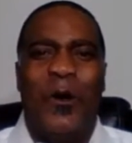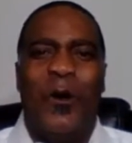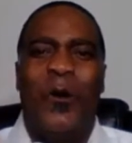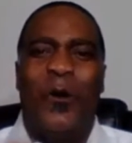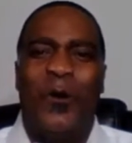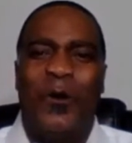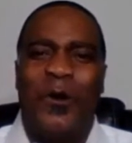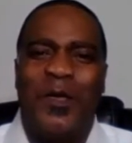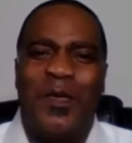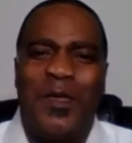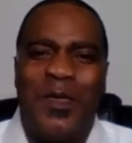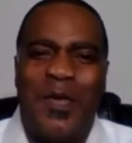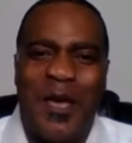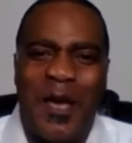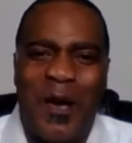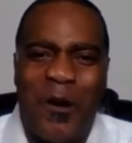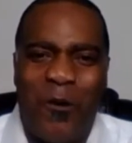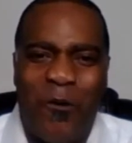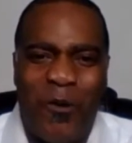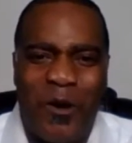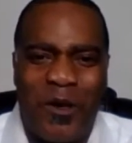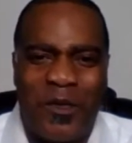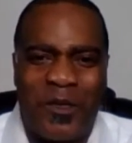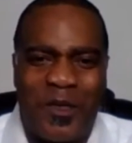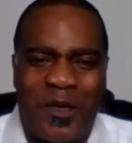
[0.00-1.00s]
who are there
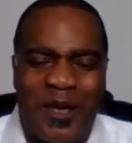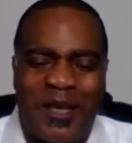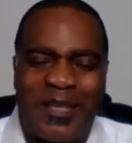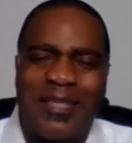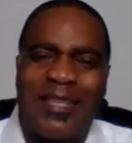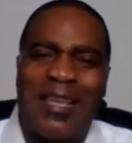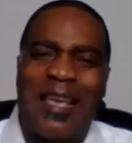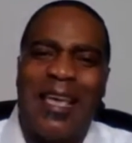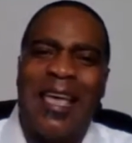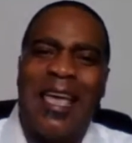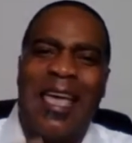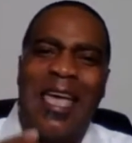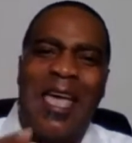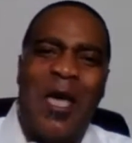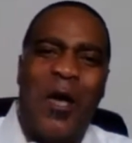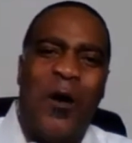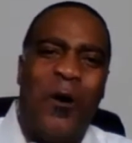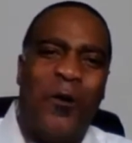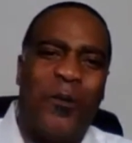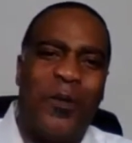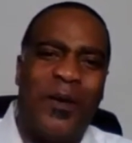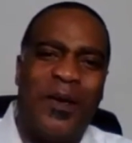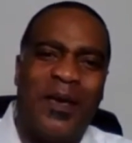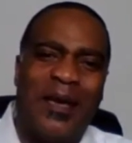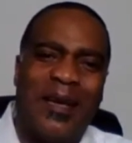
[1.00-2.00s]
with us,
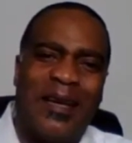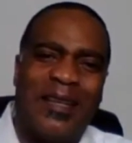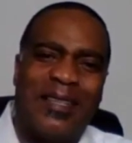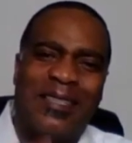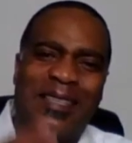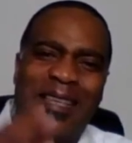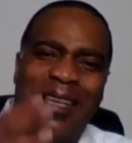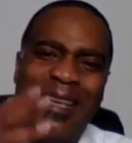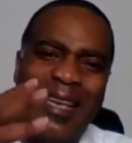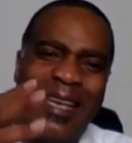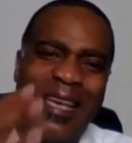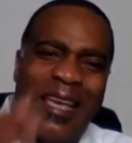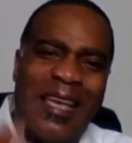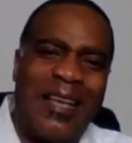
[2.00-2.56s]
helping us,